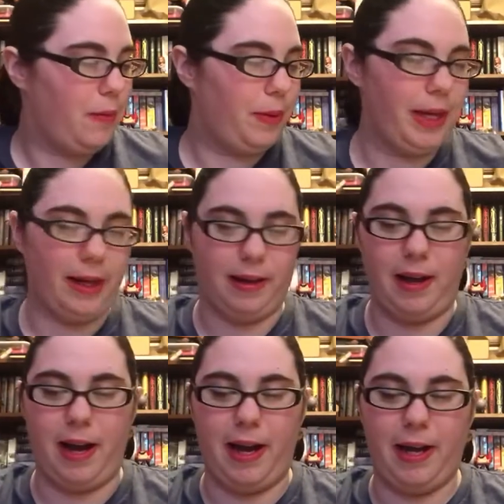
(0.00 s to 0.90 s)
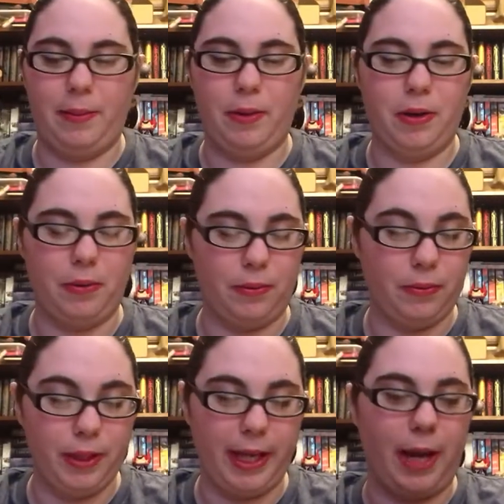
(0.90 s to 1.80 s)
But yeah, I'm
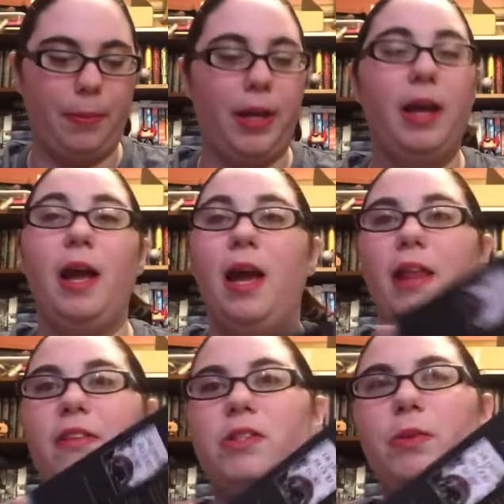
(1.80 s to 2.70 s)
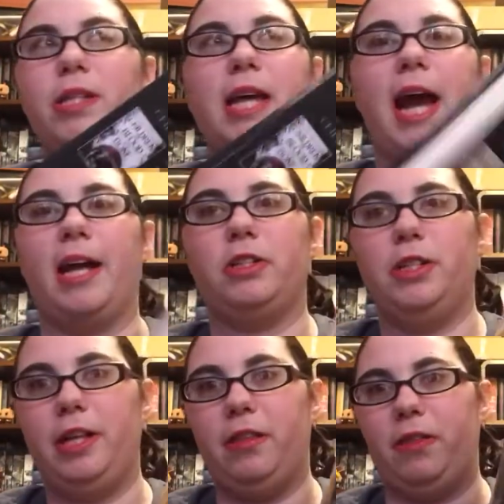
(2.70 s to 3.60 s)
really happy. This one's
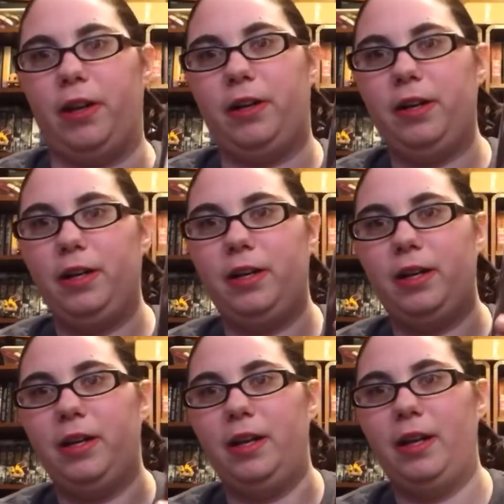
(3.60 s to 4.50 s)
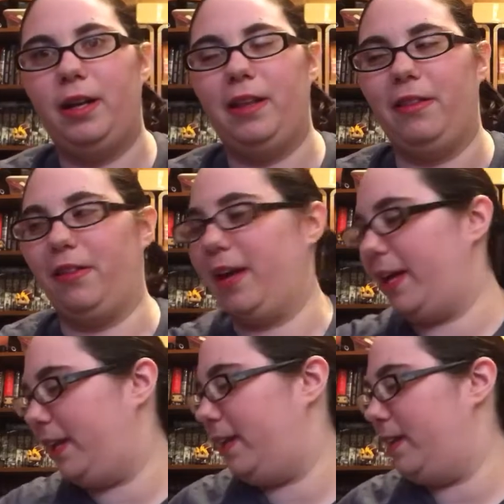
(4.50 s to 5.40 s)
actually thinner
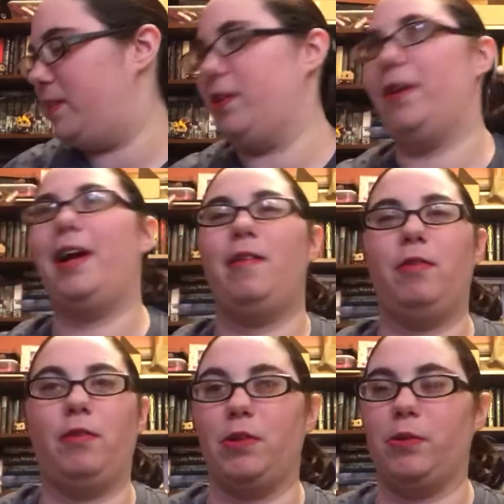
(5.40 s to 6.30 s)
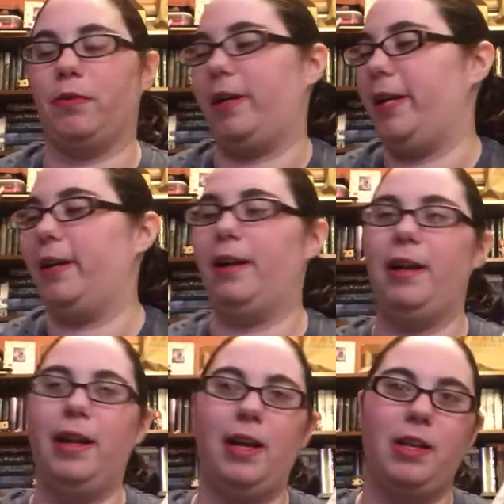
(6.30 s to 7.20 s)
than, so I have the first one right here.
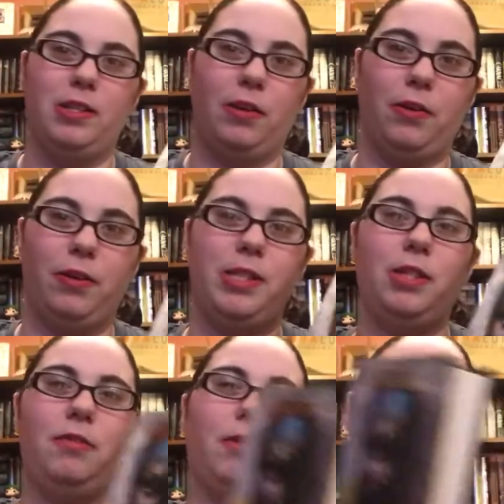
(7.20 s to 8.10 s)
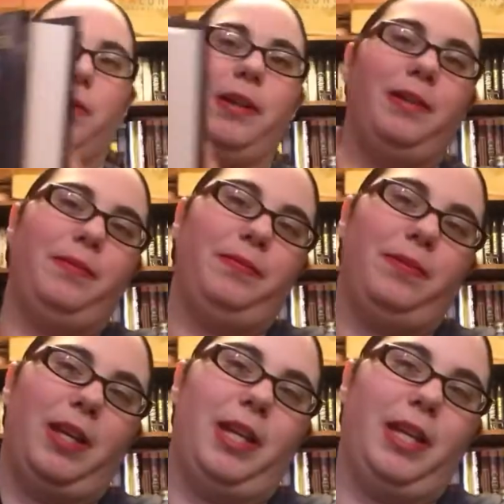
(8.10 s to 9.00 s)
So, this is the first one,
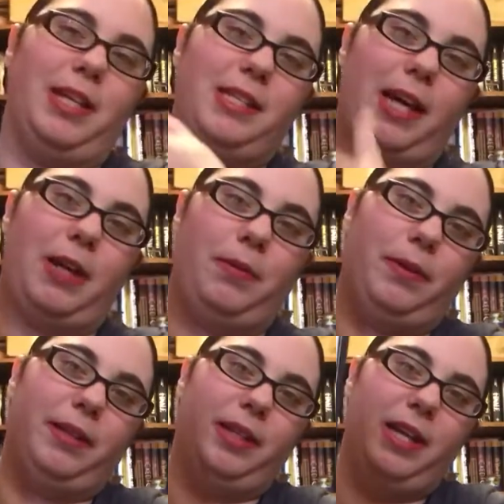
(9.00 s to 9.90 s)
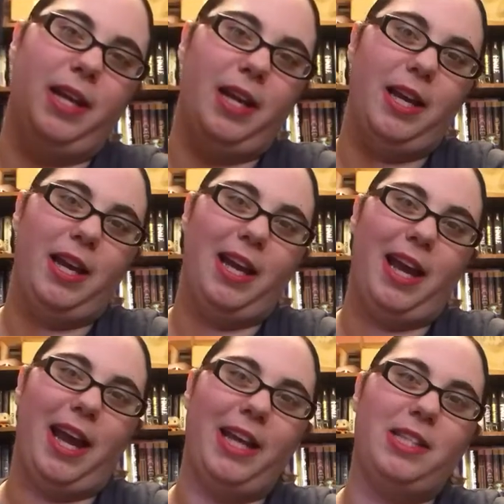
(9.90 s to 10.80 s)
and then the second one.
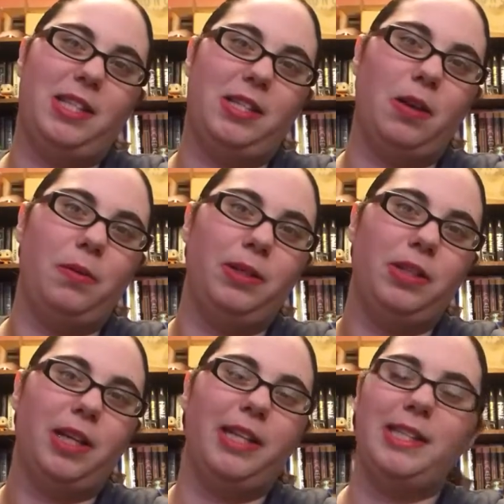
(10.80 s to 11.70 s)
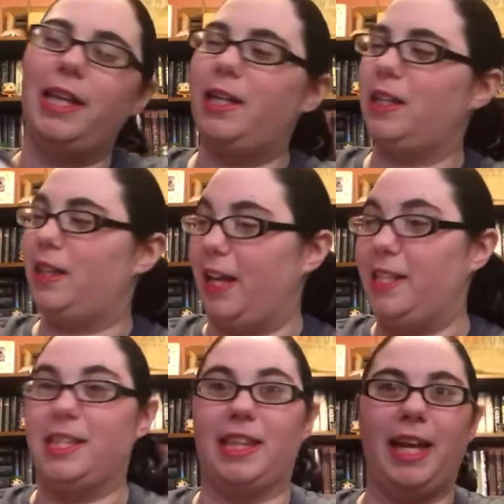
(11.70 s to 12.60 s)
It's so much, it's
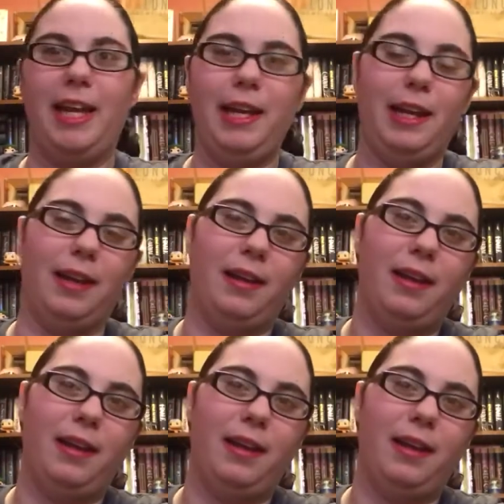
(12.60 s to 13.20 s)
thin.